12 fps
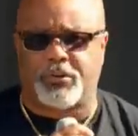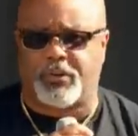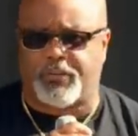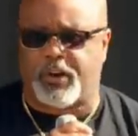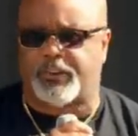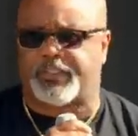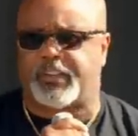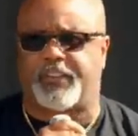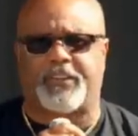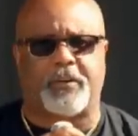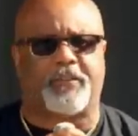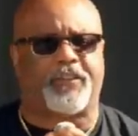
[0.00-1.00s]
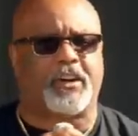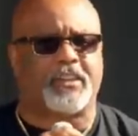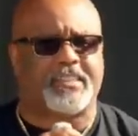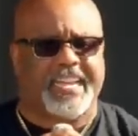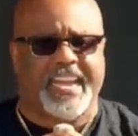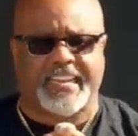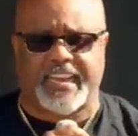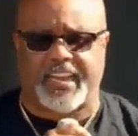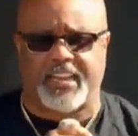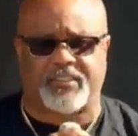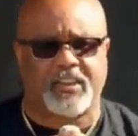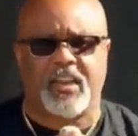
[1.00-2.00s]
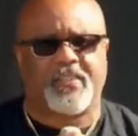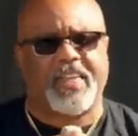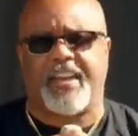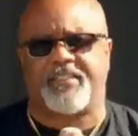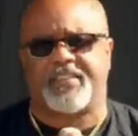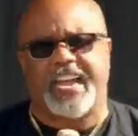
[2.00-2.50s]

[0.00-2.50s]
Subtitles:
University for decades. They've